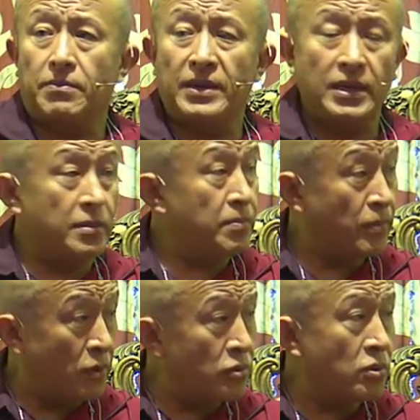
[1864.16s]
by
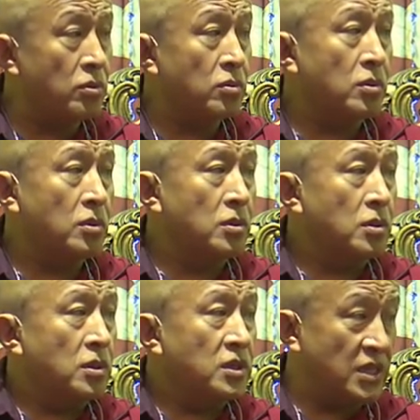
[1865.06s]
both
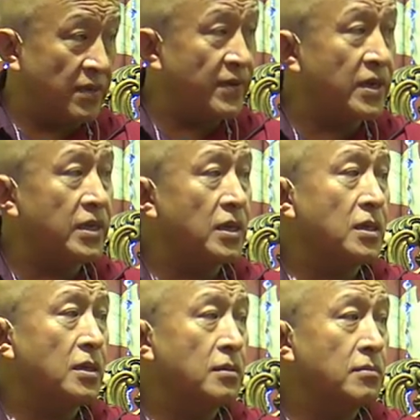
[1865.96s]

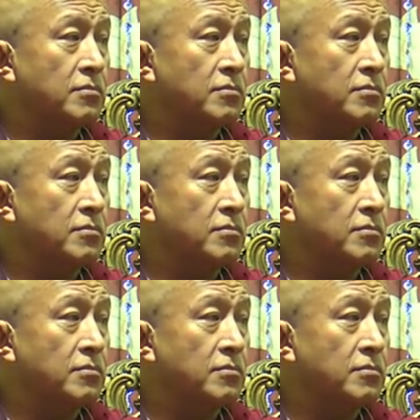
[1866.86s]
Sharvakayana